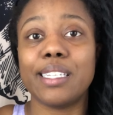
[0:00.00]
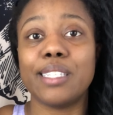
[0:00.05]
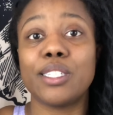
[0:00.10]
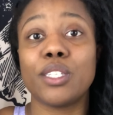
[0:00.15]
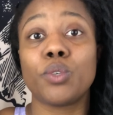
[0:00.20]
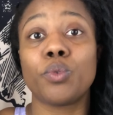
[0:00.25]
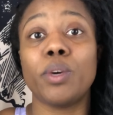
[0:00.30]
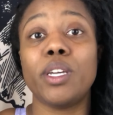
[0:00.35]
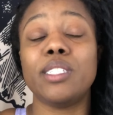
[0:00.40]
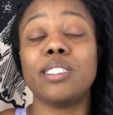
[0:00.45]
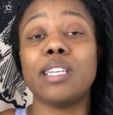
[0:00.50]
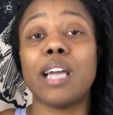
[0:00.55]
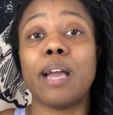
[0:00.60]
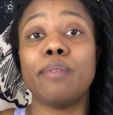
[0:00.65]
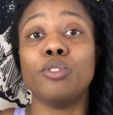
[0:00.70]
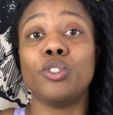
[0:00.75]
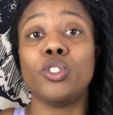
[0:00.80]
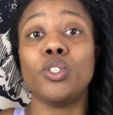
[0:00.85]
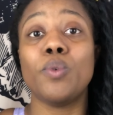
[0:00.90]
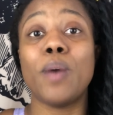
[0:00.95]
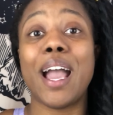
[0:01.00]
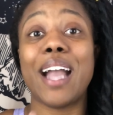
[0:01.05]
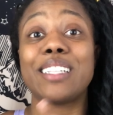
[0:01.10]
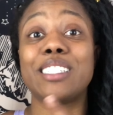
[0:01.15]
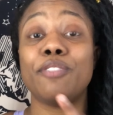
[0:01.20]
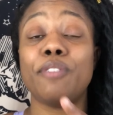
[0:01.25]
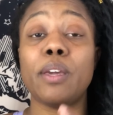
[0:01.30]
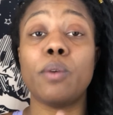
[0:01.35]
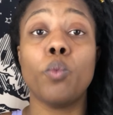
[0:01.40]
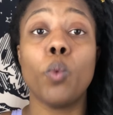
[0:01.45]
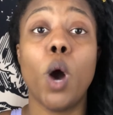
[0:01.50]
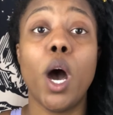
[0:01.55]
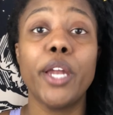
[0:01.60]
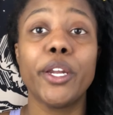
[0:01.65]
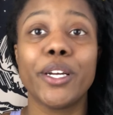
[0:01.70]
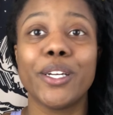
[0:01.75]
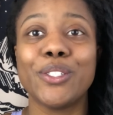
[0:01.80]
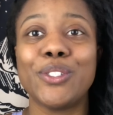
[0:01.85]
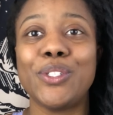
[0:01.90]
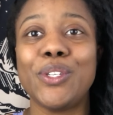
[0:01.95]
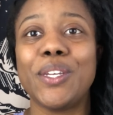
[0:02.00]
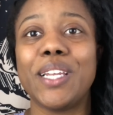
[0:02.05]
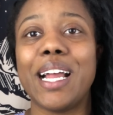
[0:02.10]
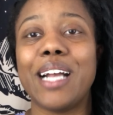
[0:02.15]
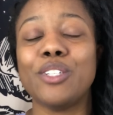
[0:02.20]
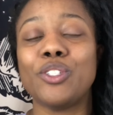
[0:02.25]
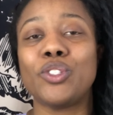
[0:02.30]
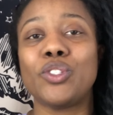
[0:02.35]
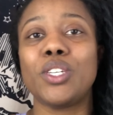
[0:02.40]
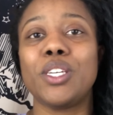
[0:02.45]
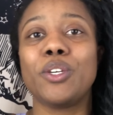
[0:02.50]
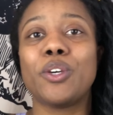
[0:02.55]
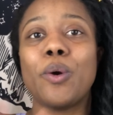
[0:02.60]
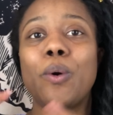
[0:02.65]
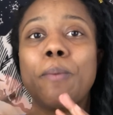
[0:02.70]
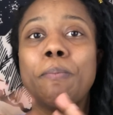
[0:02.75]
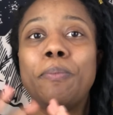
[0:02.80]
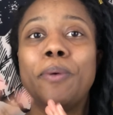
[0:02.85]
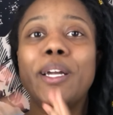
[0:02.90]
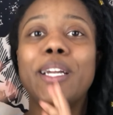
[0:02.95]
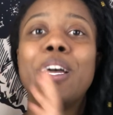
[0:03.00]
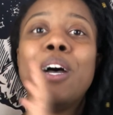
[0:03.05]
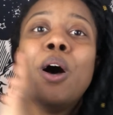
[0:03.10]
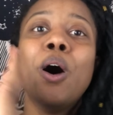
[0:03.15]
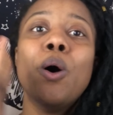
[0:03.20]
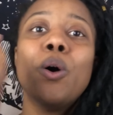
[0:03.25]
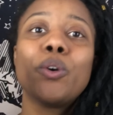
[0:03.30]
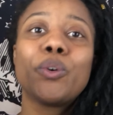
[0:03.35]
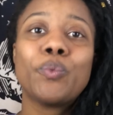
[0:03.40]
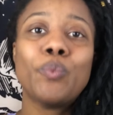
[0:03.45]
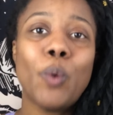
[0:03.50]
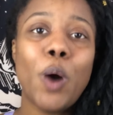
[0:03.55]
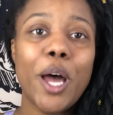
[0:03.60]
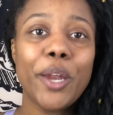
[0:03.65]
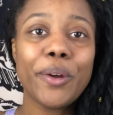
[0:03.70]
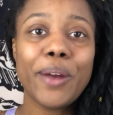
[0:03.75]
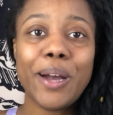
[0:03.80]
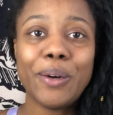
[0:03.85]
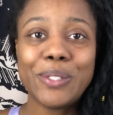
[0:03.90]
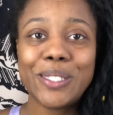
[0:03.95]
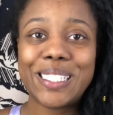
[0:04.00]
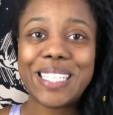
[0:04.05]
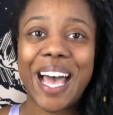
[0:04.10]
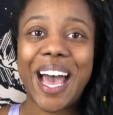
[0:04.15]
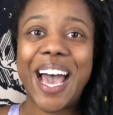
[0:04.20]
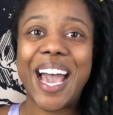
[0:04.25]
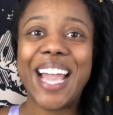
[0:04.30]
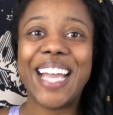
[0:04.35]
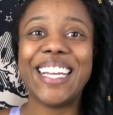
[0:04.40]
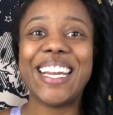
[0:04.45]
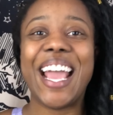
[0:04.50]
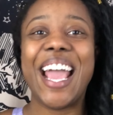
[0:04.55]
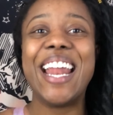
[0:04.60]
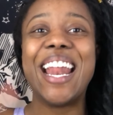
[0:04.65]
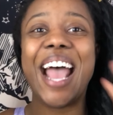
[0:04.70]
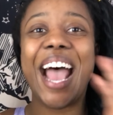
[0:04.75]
It's a great time to activate water. So you could actually go and put water outside and